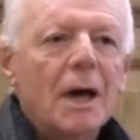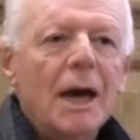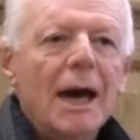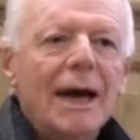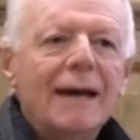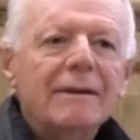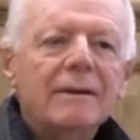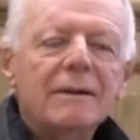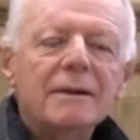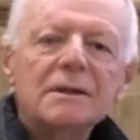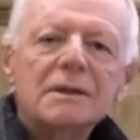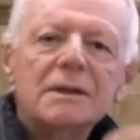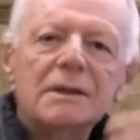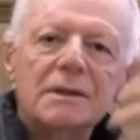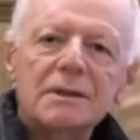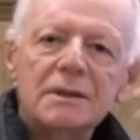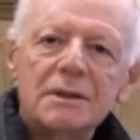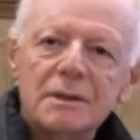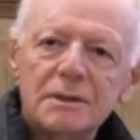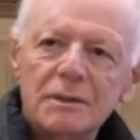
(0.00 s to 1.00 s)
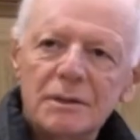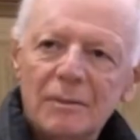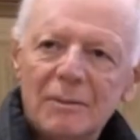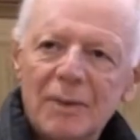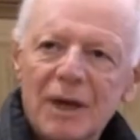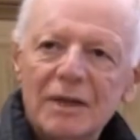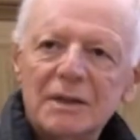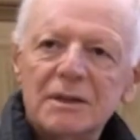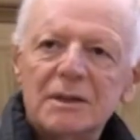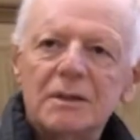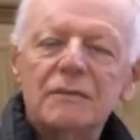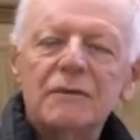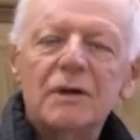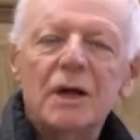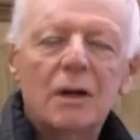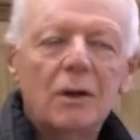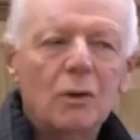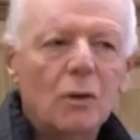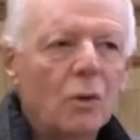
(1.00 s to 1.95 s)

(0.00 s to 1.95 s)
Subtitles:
And this is the basis of nearly